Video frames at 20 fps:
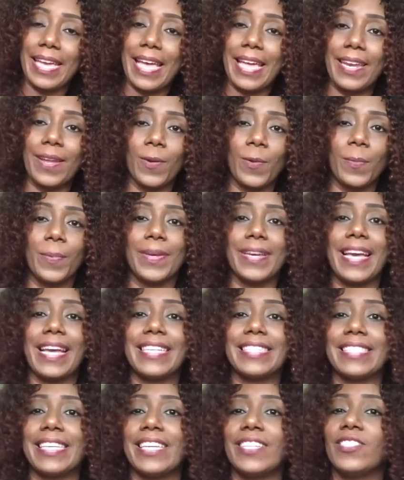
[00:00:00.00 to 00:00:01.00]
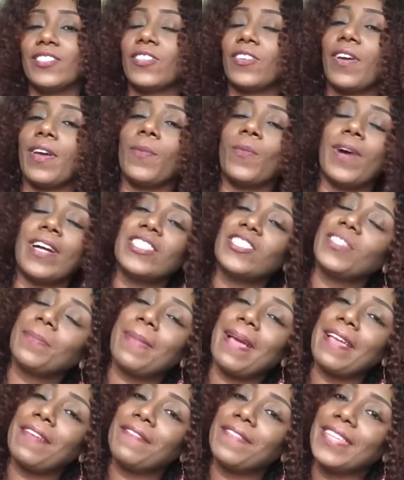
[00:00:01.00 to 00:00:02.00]
and I hope you guys enjoy watching
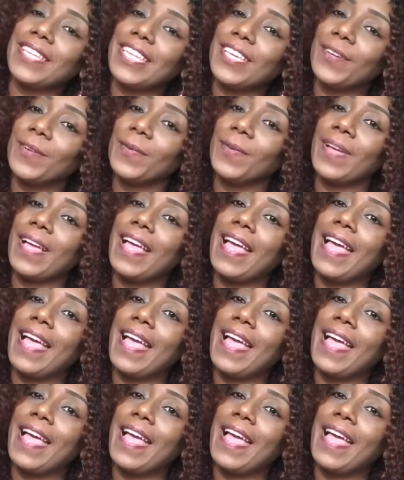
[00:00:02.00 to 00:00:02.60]
my video.